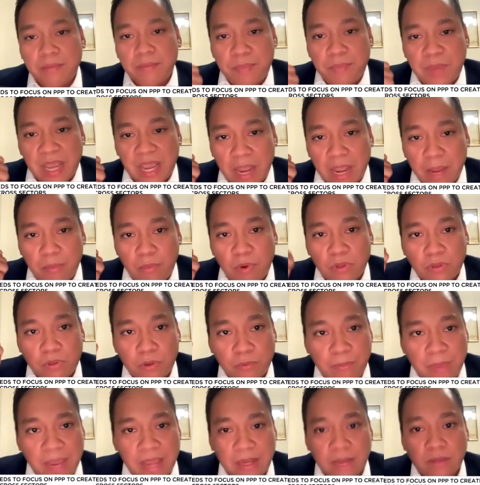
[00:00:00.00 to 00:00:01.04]
be able
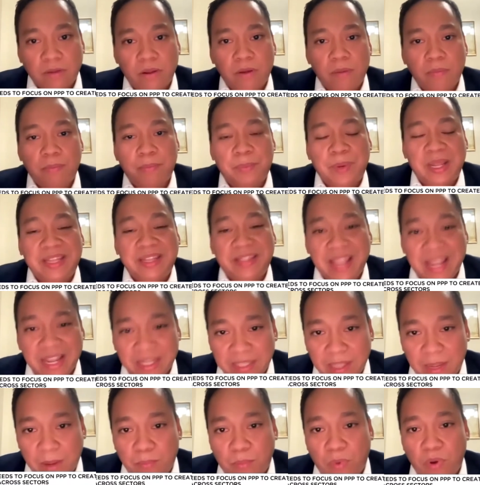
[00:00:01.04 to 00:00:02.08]
to make, no,
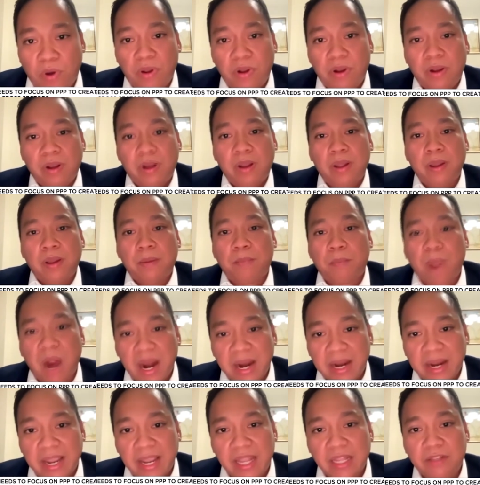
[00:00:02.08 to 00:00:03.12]
predictable
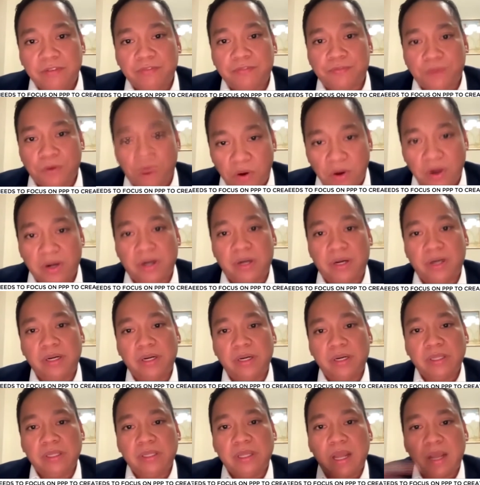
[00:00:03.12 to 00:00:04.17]
market for
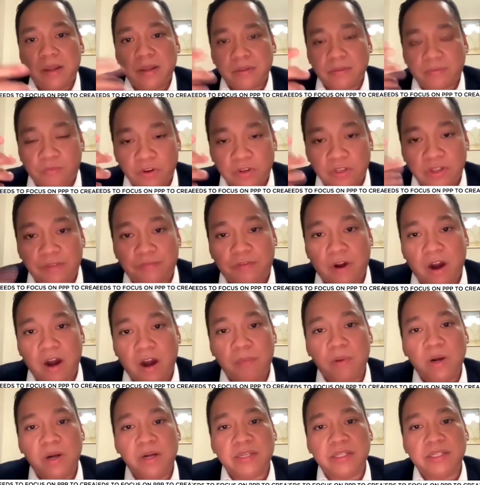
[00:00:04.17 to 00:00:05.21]
the
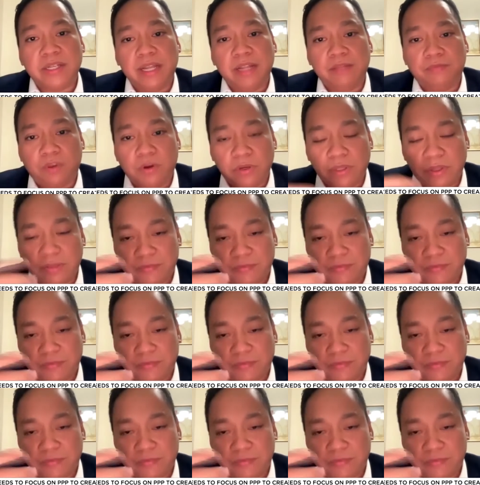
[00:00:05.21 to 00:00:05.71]
farmers and for the